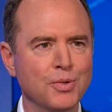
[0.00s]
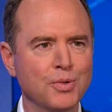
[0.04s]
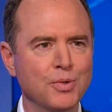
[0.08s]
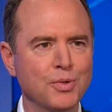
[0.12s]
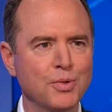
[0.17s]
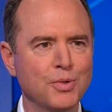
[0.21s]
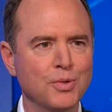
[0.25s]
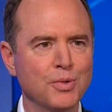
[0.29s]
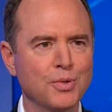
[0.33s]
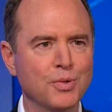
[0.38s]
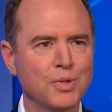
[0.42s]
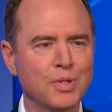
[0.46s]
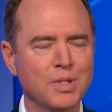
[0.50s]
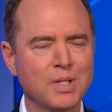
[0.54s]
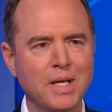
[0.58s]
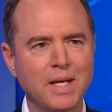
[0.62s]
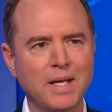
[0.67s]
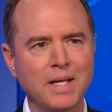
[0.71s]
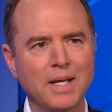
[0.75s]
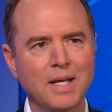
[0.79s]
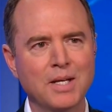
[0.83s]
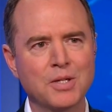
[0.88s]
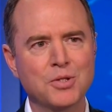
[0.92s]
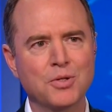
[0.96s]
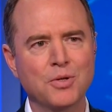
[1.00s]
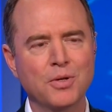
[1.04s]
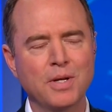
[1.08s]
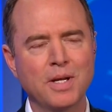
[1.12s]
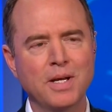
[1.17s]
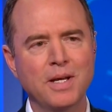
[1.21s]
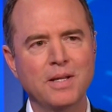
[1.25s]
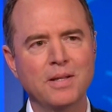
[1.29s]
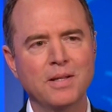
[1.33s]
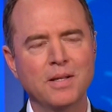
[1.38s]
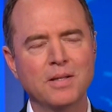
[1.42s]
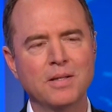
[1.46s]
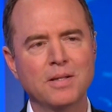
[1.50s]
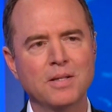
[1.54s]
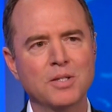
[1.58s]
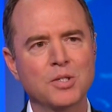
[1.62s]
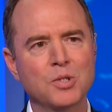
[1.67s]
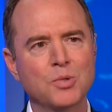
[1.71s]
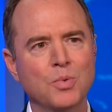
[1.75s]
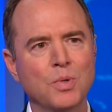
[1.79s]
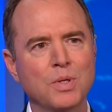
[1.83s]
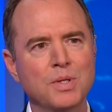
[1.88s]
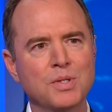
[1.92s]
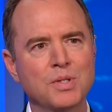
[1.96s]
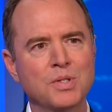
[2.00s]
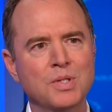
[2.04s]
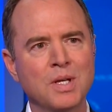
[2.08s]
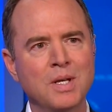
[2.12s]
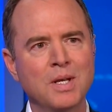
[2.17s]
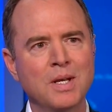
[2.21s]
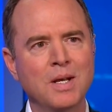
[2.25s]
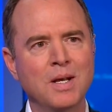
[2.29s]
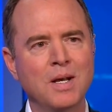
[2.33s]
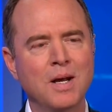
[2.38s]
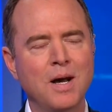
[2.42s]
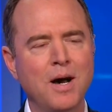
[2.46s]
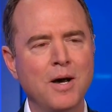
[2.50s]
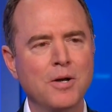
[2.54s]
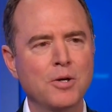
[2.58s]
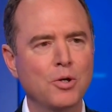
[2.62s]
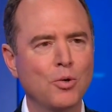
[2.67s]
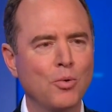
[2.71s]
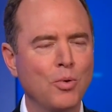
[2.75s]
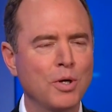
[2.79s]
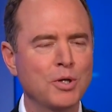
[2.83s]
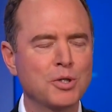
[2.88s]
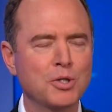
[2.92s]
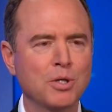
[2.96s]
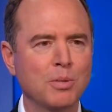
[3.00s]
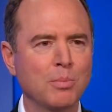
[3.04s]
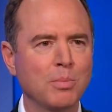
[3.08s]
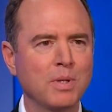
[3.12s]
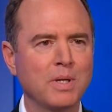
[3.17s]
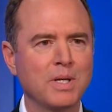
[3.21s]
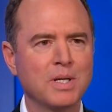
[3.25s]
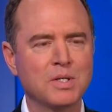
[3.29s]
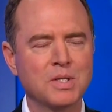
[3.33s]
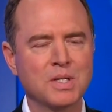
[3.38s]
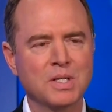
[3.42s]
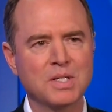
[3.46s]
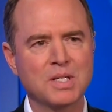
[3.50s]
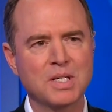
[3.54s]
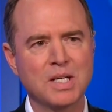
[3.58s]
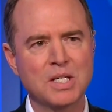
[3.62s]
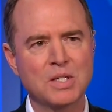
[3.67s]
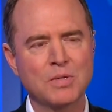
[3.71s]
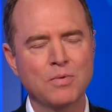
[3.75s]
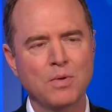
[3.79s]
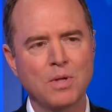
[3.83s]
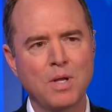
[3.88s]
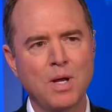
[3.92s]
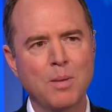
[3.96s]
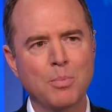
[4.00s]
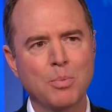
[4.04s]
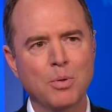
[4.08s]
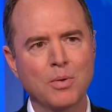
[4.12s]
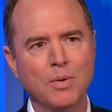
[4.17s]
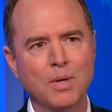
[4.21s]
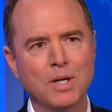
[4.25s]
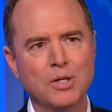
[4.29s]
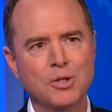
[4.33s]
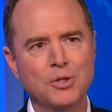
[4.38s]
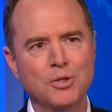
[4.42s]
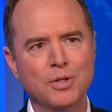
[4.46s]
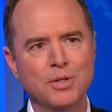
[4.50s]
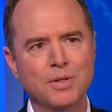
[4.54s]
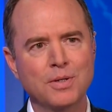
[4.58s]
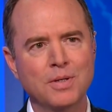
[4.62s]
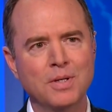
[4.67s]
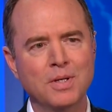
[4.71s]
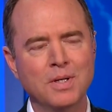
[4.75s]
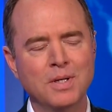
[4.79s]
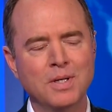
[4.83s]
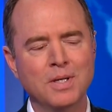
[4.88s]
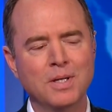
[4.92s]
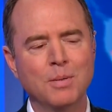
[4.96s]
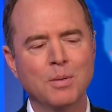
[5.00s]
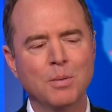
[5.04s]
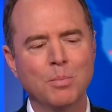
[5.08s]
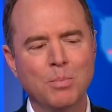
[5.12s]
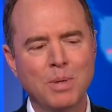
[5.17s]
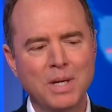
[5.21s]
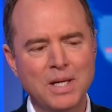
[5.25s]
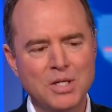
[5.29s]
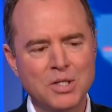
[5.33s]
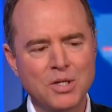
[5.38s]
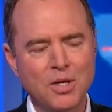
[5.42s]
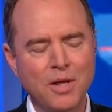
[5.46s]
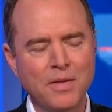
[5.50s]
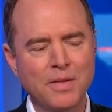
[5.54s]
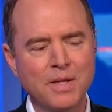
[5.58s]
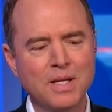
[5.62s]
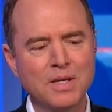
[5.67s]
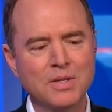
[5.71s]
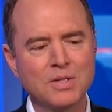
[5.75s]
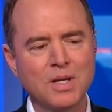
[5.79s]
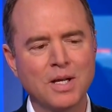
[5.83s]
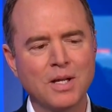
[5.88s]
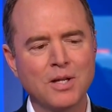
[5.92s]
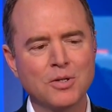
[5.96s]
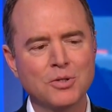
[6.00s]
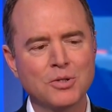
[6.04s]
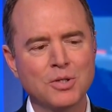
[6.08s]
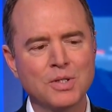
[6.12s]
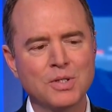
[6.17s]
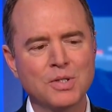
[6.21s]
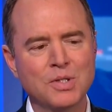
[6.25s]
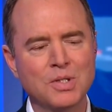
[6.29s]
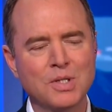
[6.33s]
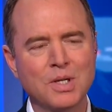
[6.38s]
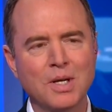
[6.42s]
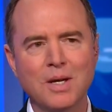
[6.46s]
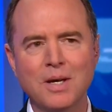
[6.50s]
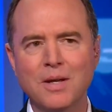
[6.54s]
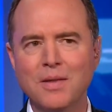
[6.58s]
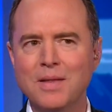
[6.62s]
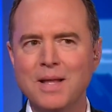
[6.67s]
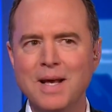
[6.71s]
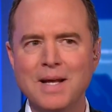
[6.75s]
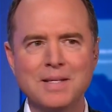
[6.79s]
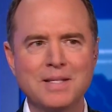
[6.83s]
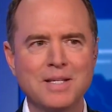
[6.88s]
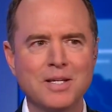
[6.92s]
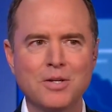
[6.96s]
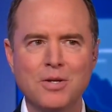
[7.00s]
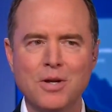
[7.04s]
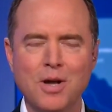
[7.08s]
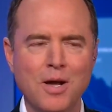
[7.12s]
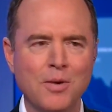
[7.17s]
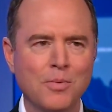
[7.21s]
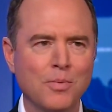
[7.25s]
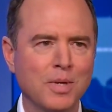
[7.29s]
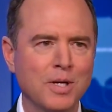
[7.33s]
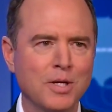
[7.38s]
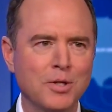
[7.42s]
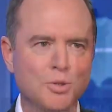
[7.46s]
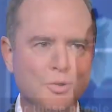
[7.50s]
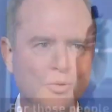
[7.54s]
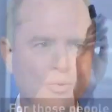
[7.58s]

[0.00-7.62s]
Spicer say yesterday that this was unquestionably a successful operation based on the intelligence, that did not ring